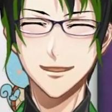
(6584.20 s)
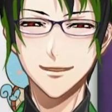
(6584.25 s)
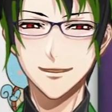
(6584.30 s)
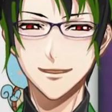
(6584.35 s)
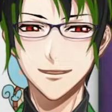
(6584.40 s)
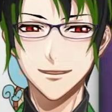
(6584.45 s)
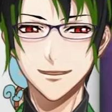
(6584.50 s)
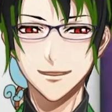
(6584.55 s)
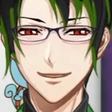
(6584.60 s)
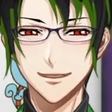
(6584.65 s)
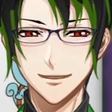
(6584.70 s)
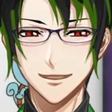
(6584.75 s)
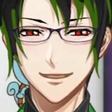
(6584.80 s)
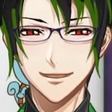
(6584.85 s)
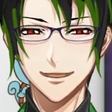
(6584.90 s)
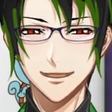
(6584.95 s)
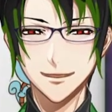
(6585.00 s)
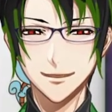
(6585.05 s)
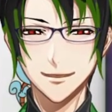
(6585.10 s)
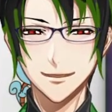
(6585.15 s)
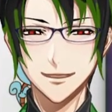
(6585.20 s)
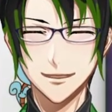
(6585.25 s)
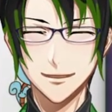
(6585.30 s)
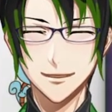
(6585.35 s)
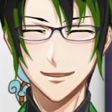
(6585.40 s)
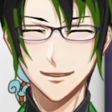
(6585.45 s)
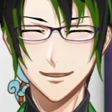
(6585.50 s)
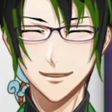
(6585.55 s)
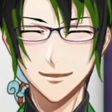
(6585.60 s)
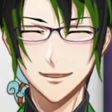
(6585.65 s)
You'll be the one that'll probably
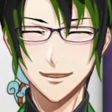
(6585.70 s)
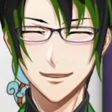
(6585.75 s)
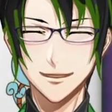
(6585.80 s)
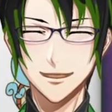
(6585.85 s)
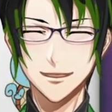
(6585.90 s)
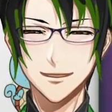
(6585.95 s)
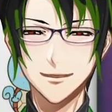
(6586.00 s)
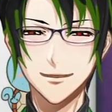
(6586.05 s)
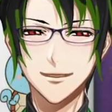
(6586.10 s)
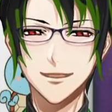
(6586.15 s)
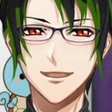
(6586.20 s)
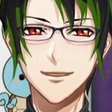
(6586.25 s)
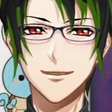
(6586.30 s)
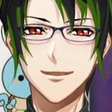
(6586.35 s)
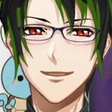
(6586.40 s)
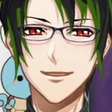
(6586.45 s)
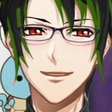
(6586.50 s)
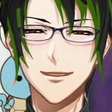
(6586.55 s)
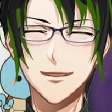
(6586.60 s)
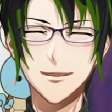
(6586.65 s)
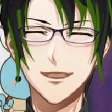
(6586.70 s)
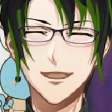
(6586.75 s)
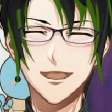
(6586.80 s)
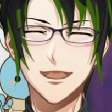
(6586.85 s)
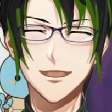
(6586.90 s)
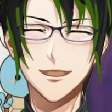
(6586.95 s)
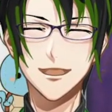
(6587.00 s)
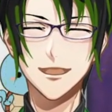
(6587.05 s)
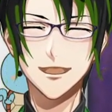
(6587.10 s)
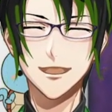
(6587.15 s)
be driving, yeah. So I think
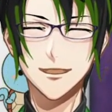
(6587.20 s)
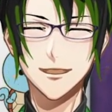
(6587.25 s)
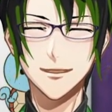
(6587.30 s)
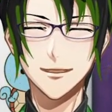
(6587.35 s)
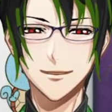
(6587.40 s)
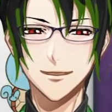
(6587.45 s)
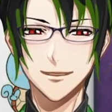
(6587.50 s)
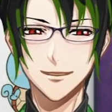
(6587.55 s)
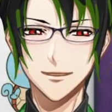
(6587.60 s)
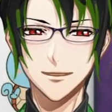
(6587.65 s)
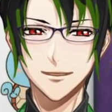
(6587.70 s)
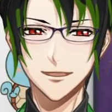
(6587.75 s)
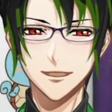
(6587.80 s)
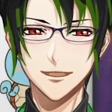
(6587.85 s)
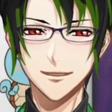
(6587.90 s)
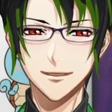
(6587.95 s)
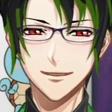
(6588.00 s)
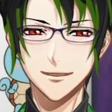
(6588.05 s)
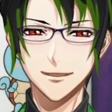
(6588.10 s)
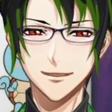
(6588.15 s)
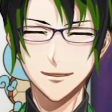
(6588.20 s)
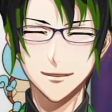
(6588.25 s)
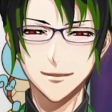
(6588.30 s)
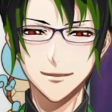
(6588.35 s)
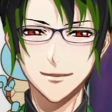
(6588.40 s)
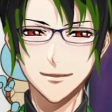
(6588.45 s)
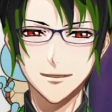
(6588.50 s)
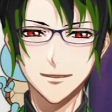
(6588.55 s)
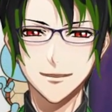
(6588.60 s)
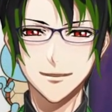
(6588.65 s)
I definitely know I can't
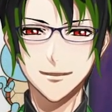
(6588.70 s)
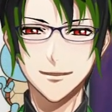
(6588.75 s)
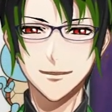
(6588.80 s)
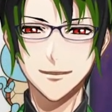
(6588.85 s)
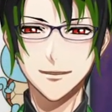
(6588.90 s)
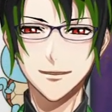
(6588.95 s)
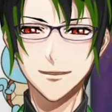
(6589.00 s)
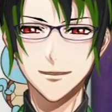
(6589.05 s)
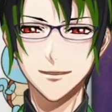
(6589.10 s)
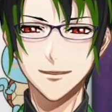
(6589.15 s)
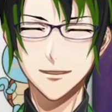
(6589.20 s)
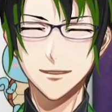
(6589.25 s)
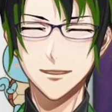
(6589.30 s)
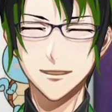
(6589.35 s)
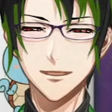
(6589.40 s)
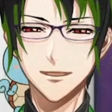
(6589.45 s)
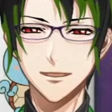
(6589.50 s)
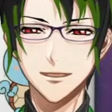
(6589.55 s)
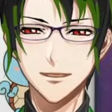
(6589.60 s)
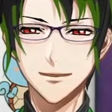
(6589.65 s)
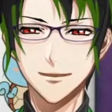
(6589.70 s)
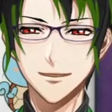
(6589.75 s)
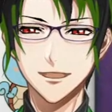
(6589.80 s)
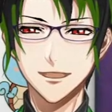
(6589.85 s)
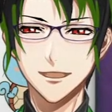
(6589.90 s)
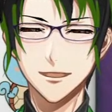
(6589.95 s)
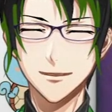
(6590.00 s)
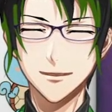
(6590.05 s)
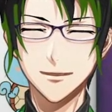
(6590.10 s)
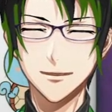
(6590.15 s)
drive.
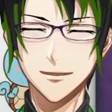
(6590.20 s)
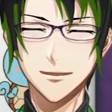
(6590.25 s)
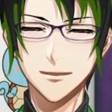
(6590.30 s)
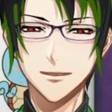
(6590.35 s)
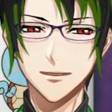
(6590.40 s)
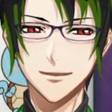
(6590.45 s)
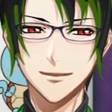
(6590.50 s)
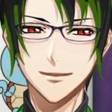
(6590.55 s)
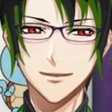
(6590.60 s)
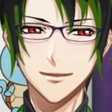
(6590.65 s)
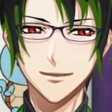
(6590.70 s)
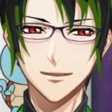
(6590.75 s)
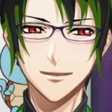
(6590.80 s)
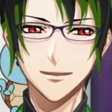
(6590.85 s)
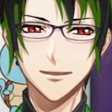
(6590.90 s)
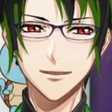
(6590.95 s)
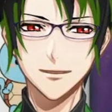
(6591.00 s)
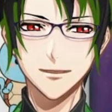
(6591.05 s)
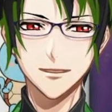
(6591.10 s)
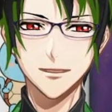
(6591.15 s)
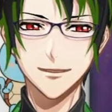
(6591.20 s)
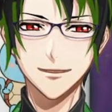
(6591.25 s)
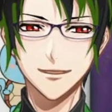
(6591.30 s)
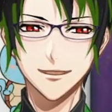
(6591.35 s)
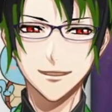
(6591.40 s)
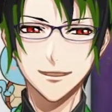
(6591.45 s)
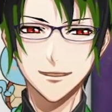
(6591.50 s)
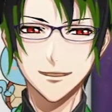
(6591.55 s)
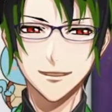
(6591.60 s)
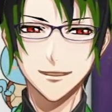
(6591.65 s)
I'm not sure
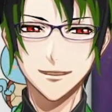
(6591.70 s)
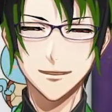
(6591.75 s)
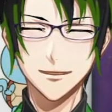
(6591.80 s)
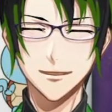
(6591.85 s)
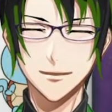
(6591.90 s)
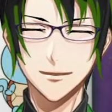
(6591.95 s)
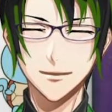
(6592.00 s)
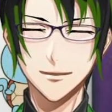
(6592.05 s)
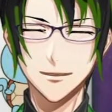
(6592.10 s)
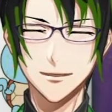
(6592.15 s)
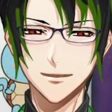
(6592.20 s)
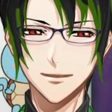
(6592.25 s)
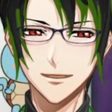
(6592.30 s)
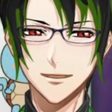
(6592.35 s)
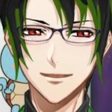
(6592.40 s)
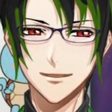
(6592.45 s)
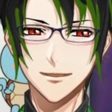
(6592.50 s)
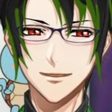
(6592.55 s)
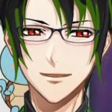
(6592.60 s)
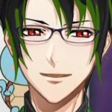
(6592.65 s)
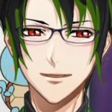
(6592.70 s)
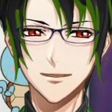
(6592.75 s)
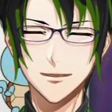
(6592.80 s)
about Karina.